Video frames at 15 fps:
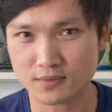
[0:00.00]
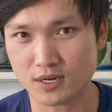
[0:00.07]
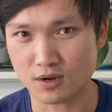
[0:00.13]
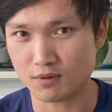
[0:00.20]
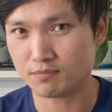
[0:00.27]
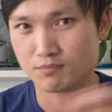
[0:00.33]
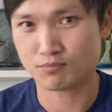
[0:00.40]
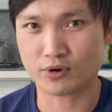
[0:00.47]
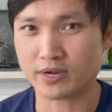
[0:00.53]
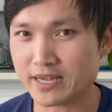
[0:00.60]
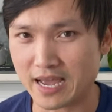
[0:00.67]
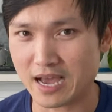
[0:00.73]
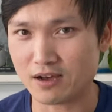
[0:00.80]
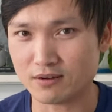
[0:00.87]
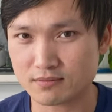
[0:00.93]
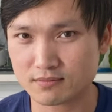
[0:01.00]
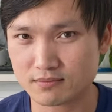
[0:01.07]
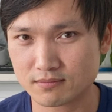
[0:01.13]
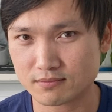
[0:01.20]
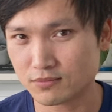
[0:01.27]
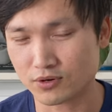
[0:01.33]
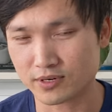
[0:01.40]
know, bring out
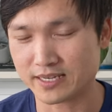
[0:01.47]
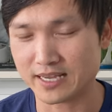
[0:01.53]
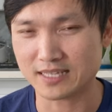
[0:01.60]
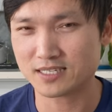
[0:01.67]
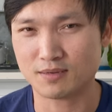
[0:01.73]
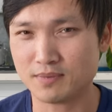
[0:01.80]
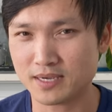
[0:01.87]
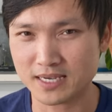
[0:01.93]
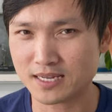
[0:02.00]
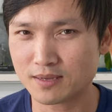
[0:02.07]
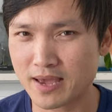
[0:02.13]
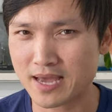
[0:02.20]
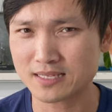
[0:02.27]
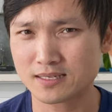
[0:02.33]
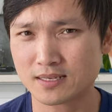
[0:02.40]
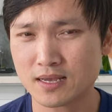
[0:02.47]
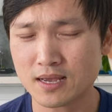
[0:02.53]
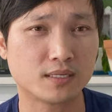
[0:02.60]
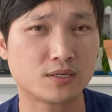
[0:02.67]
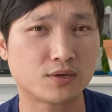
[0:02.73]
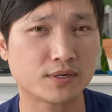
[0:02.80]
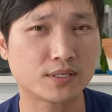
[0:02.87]
or get some heating mats.
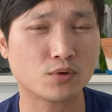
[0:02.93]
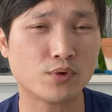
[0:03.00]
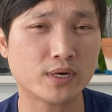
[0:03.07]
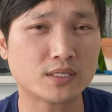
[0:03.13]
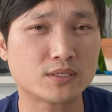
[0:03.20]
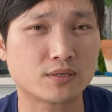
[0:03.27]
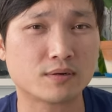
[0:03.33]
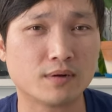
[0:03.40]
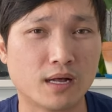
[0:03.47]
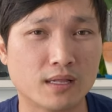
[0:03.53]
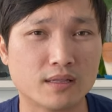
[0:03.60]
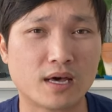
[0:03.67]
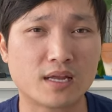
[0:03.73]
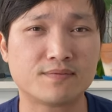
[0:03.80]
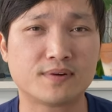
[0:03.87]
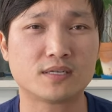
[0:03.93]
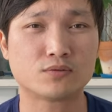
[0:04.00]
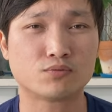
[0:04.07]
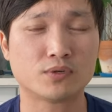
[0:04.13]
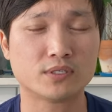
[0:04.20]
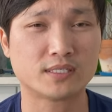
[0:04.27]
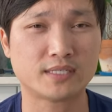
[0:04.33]
During the winter, a lot of us
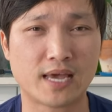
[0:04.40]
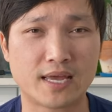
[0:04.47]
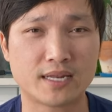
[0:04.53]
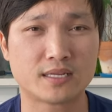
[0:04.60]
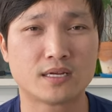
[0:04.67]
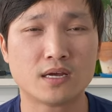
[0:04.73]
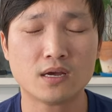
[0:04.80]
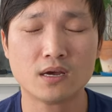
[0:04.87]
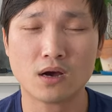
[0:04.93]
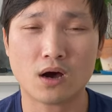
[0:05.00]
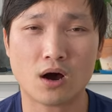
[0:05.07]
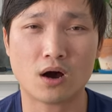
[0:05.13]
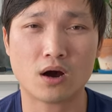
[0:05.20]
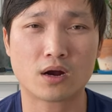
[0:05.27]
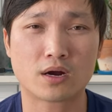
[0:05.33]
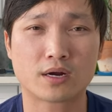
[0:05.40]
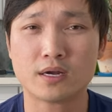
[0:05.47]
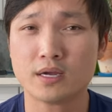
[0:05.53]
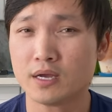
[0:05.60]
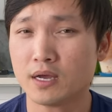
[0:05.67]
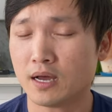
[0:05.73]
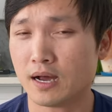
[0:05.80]
will set our
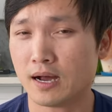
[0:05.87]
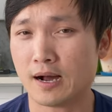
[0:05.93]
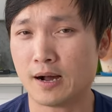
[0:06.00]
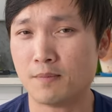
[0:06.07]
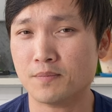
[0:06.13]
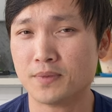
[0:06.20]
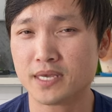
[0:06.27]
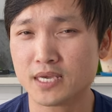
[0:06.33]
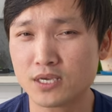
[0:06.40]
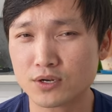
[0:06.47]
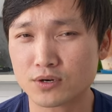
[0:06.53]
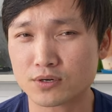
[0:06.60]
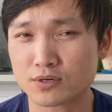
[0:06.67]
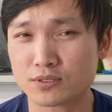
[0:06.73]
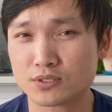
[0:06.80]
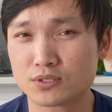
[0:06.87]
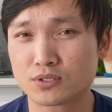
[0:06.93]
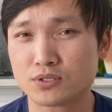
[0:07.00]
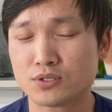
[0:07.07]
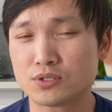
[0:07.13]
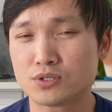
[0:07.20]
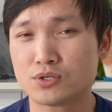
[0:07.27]
um, heaters
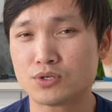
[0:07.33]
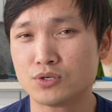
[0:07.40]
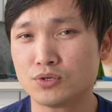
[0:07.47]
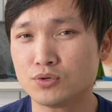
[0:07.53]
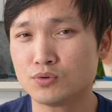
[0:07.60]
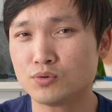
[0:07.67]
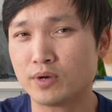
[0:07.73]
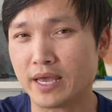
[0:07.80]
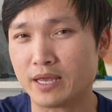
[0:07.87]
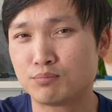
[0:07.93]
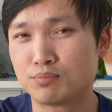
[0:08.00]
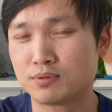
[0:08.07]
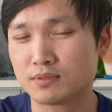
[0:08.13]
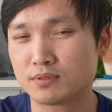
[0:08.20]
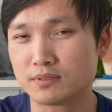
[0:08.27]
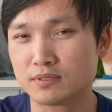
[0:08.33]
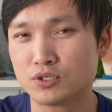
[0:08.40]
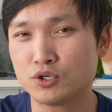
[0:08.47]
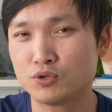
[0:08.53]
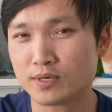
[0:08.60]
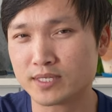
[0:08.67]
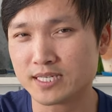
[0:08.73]
to a
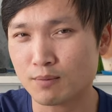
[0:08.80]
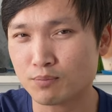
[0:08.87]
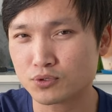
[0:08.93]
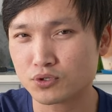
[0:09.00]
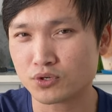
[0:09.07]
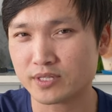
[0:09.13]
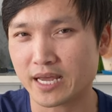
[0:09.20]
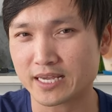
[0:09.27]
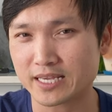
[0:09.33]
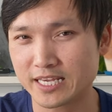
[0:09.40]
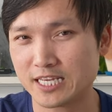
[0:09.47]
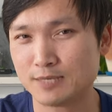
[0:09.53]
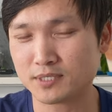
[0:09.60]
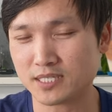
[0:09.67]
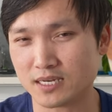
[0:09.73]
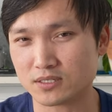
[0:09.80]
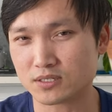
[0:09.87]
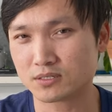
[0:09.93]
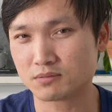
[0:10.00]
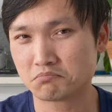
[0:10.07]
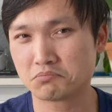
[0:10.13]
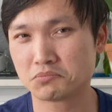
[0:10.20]
to a temperature that keeps
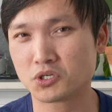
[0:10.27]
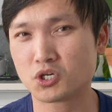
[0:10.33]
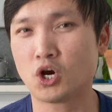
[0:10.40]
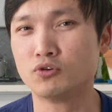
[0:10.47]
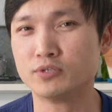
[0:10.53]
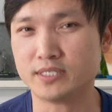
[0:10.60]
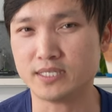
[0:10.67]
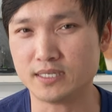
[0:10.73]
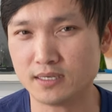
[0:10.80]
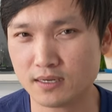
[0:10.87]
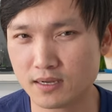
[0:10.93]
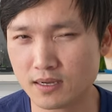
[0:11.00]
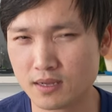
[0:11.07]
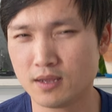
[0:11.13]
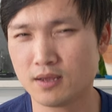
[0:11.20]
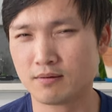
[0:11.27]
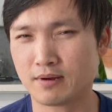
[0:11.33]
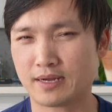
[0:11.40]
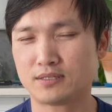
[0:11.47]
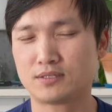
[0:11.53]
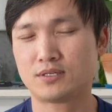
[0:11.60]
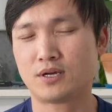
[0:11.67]
us cozy.
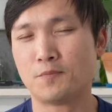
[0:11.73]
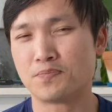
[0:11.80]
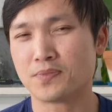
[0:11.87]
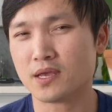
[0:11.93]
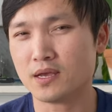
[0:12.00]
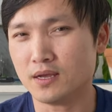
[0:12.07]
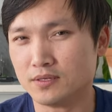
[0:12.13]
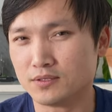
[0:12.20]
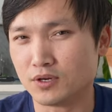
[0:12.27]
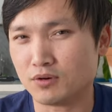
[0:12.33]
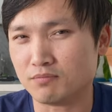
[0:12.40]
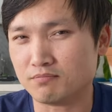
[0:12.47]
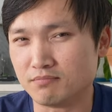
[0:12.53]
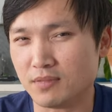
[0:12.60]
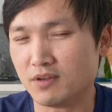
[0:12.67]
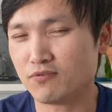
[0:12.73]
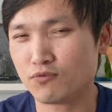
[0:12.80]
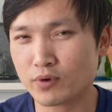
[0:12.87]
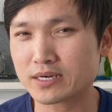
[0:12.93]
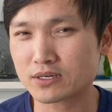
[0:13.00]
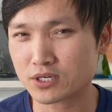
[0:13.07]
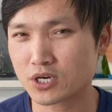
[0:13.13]
Right? So so if
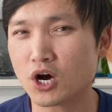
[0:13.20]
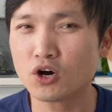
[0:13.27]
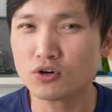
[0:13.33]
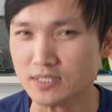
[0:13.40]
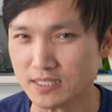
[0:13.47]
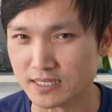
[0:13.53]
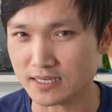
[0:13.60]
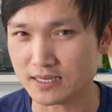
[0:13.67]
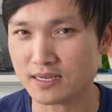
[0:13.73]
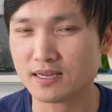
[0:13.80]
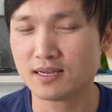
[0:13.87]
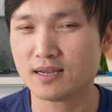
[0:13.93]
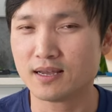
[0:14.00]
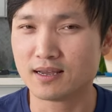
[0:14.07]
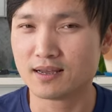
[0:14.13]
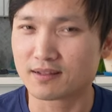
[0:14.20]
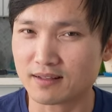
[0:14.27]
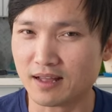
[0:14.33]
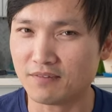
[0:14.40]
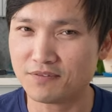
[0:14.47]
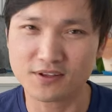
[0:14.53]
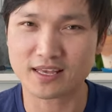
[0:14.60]
we're cozy,
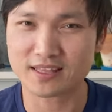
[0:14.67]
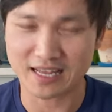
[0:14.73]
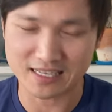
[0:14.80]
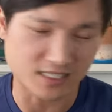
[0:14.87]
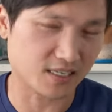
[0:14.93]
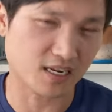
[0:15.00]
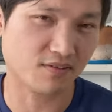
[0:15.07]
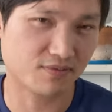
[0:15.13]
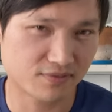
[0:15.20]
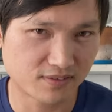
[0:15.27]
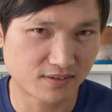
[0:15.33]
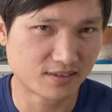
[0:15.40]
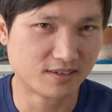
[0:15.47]
I feel like that's enough